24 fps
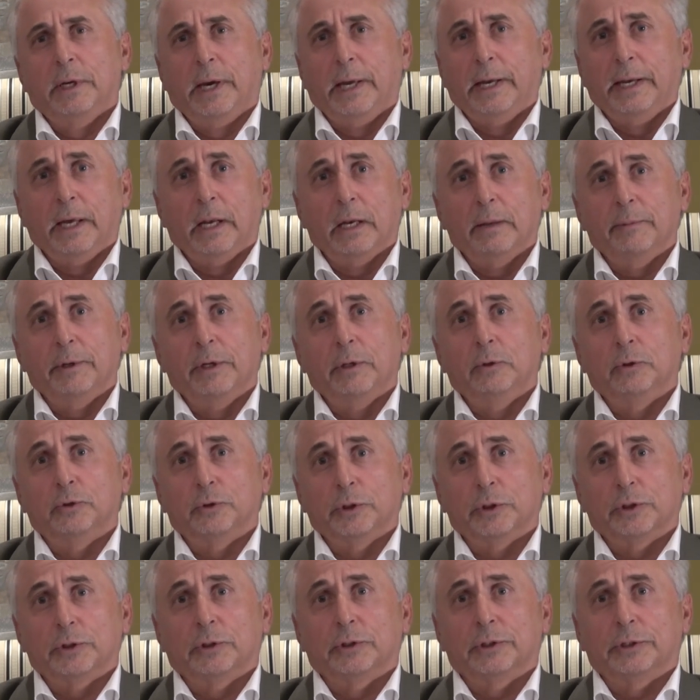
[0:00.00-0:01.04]
and Element
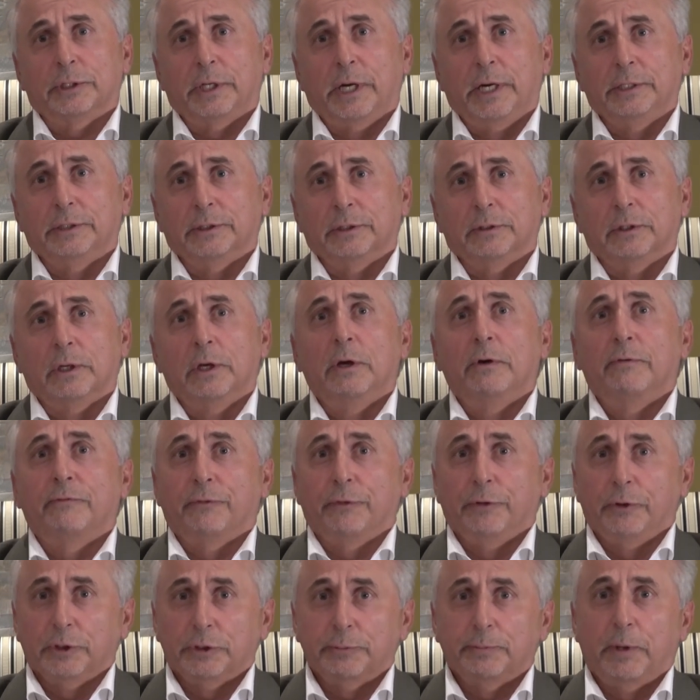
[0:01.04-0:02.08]
Nutritional Sciences
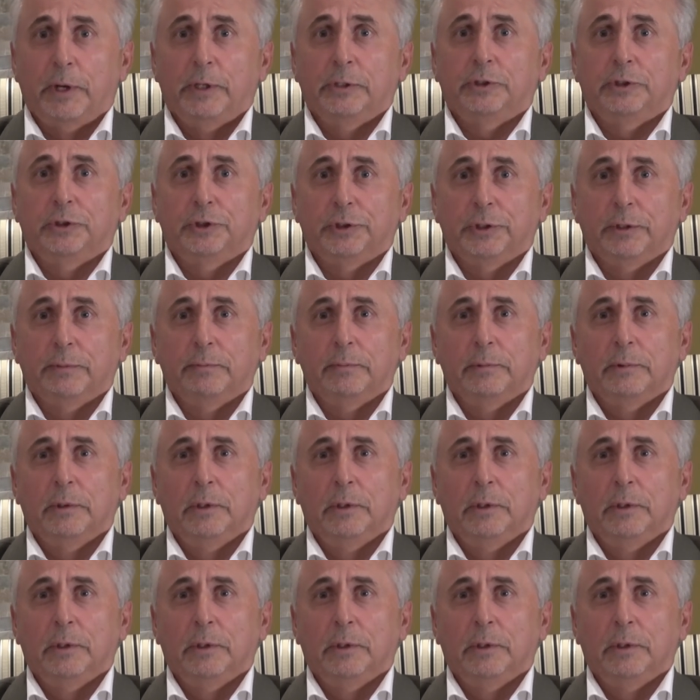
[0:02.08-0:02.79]
for your sponsorship.